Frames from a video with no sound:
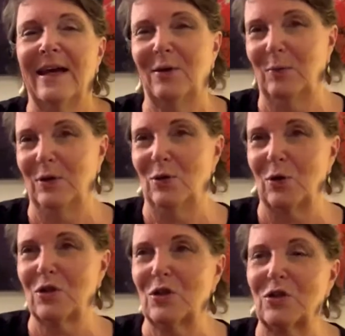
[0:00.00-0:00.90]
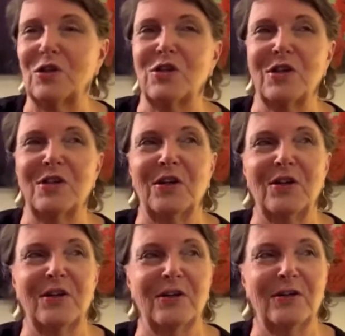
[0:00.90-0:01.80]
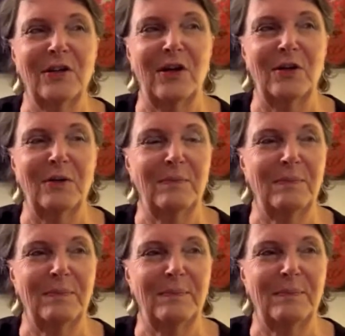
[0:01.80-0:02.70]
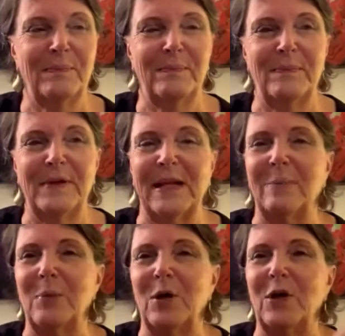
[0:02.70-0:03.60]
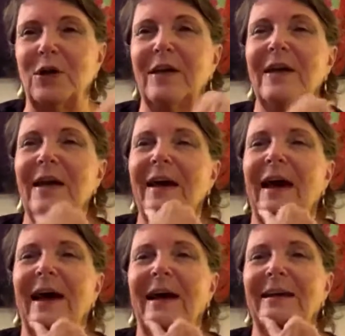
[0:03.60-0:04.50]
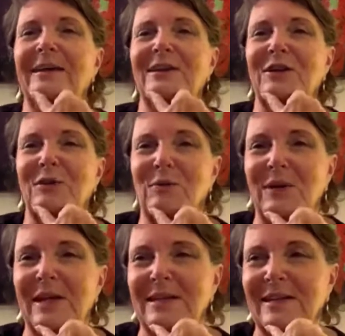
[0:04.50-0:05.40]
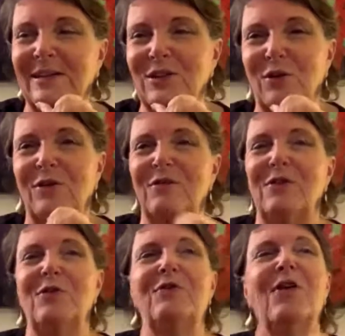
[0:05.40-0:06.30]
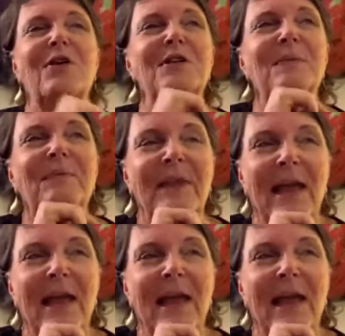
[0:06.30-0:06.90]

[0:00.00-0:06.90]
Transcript: Uh, we'd cook sausages on a on a little burner and uh, read uh, Children of the New Forest.